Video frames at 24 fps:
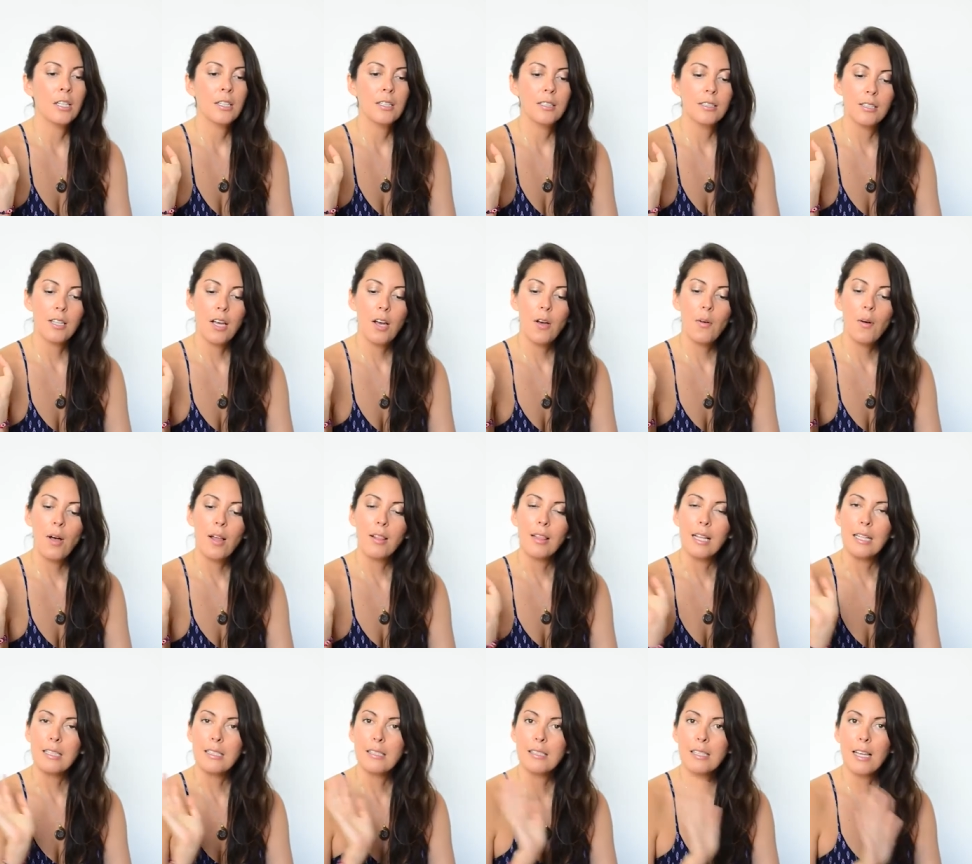So
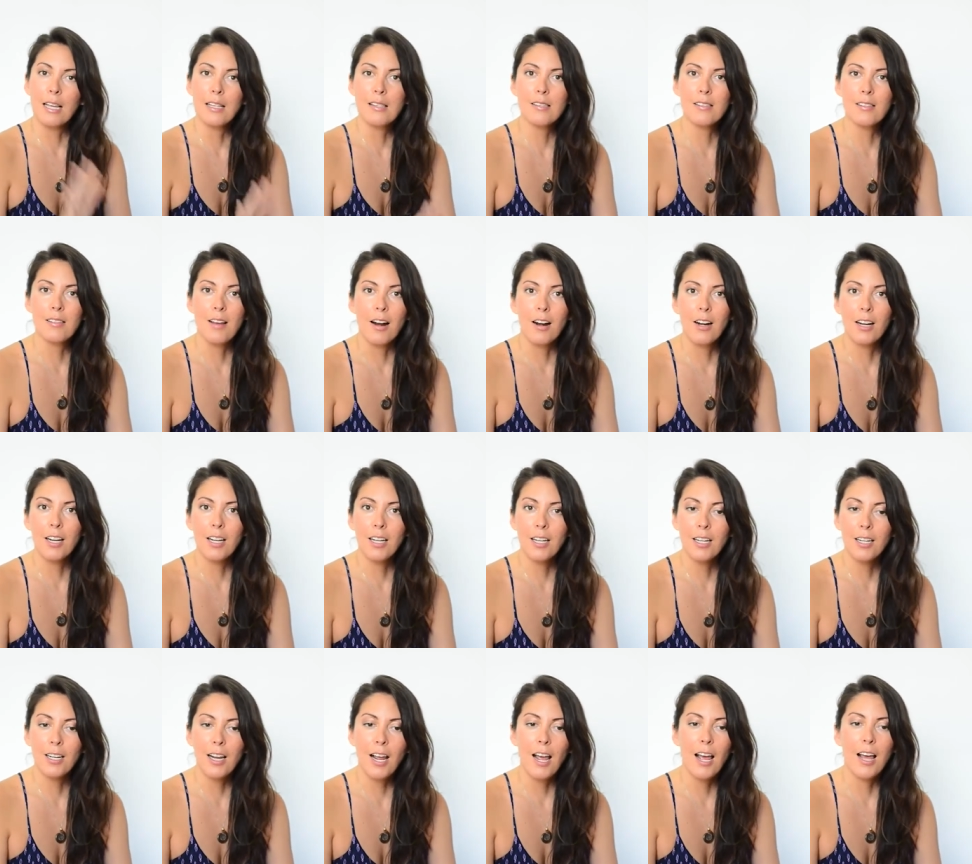let's get
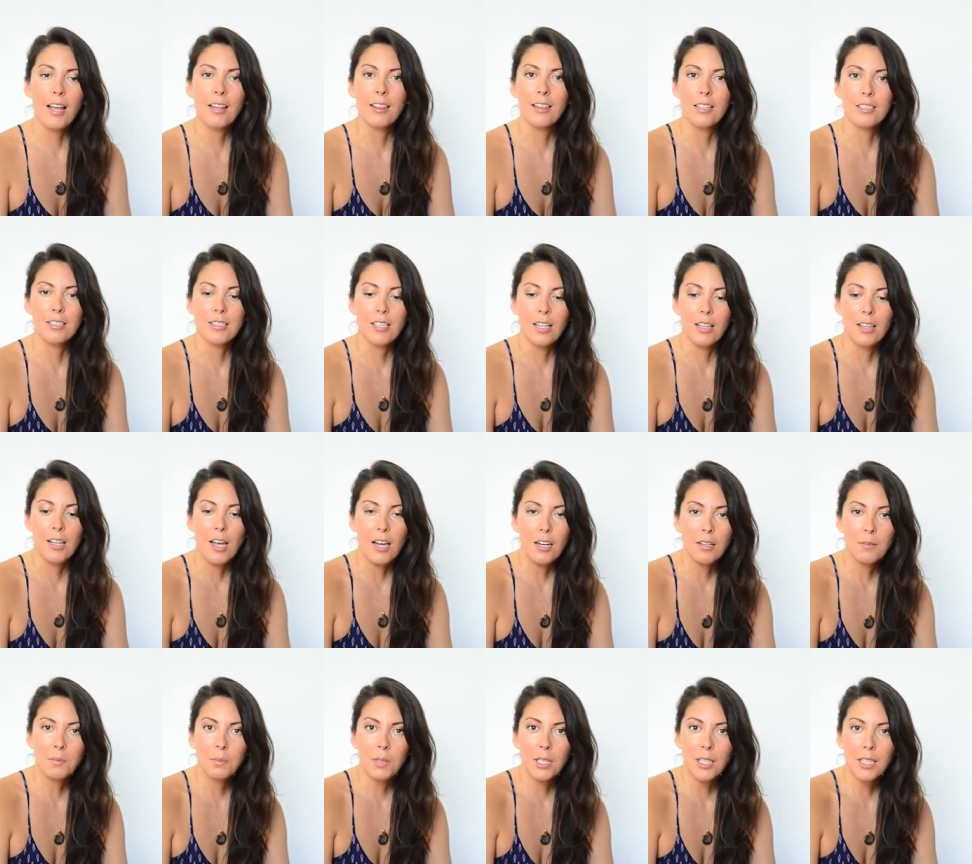started. There's a lot
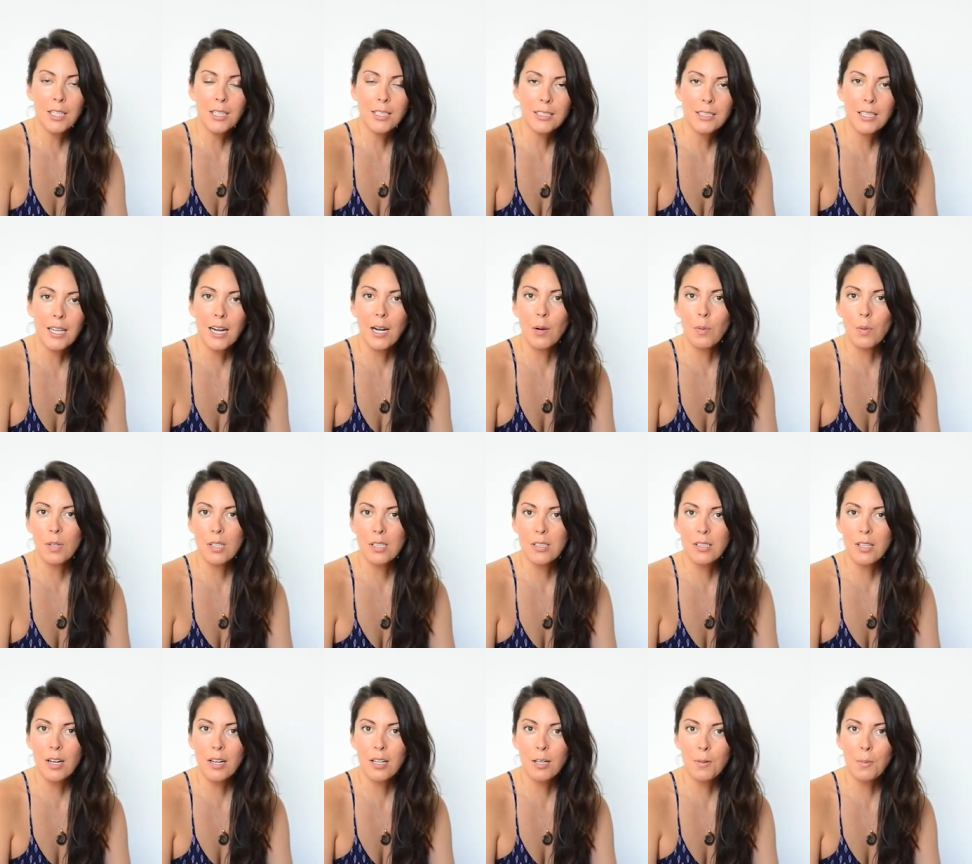of books that I want
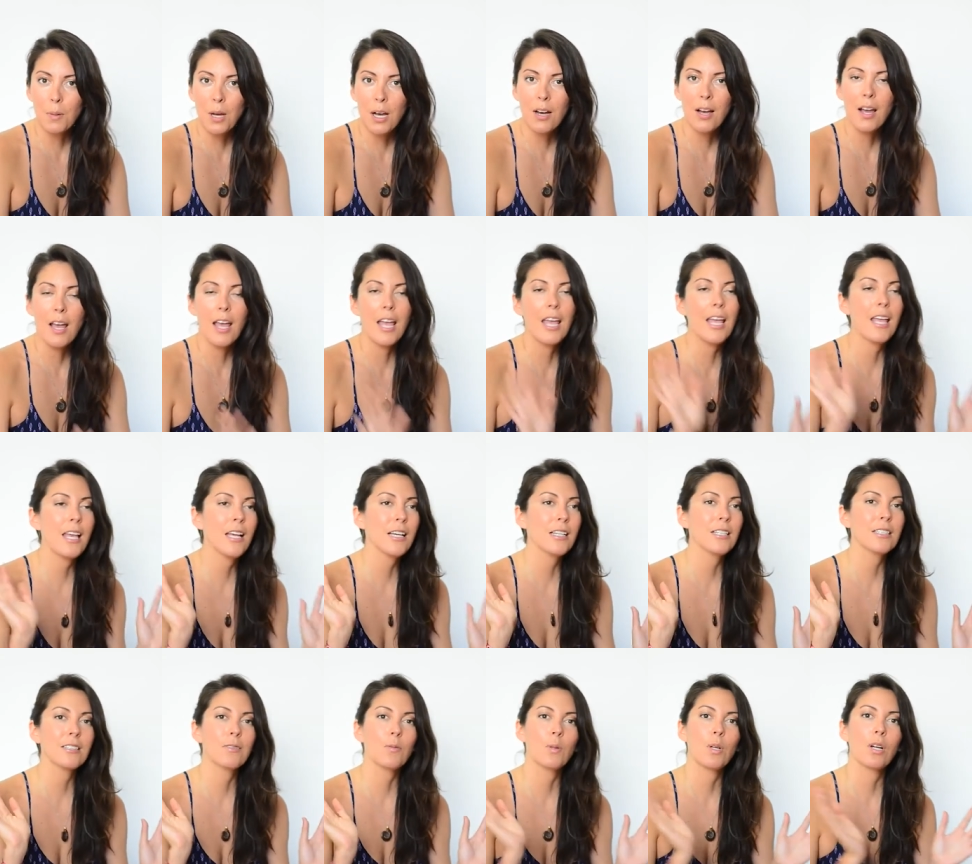to talk about
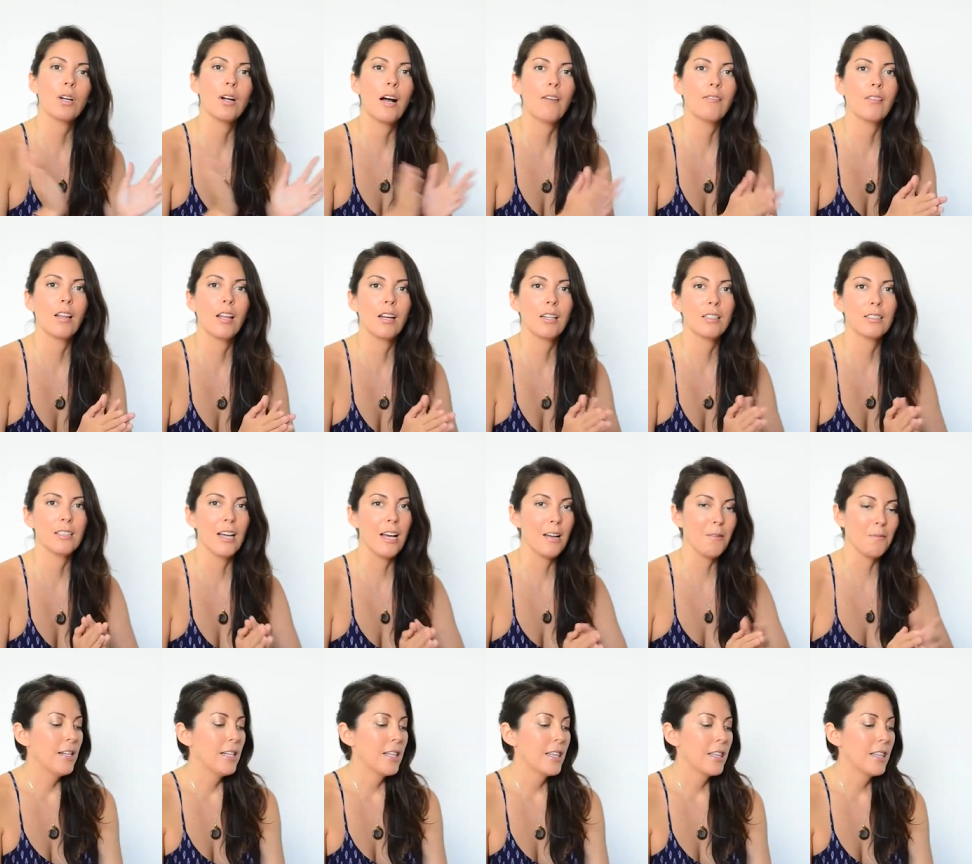and we don't have a lot
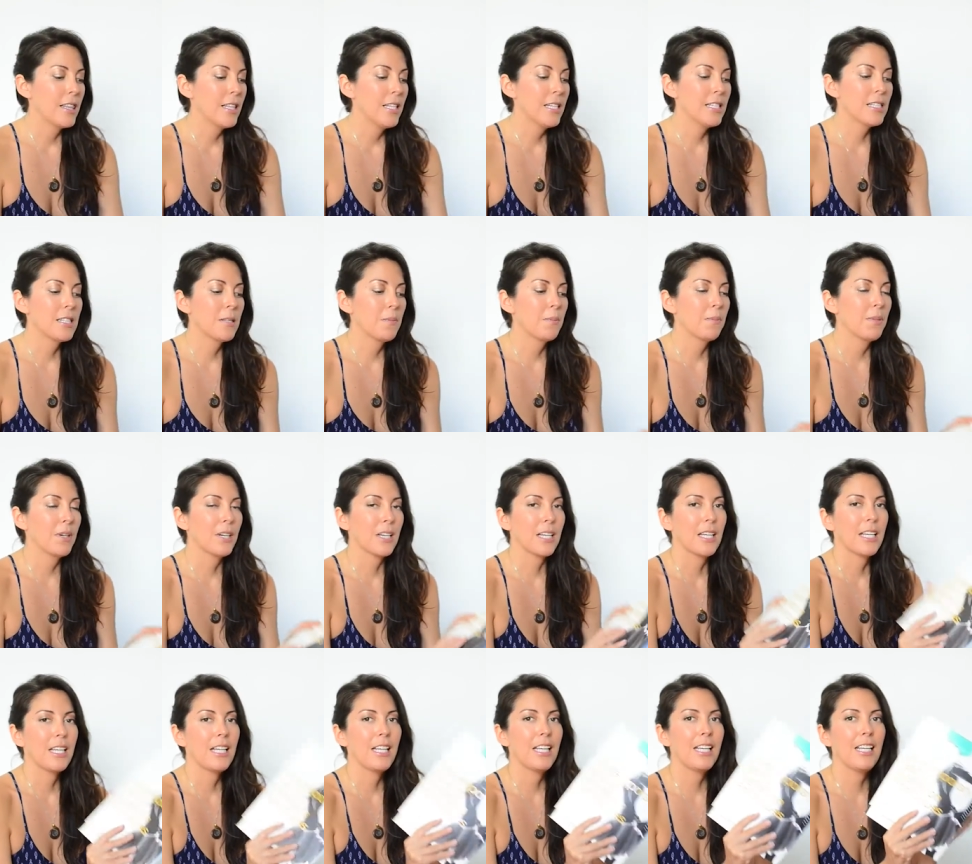of time. This book
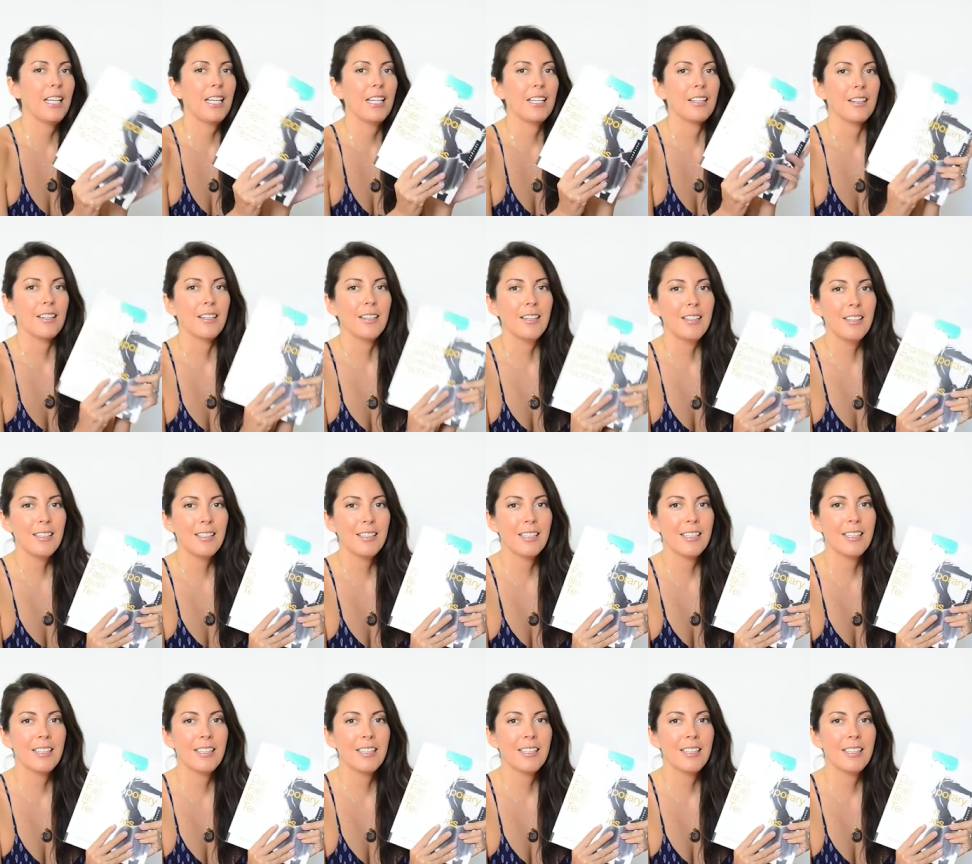here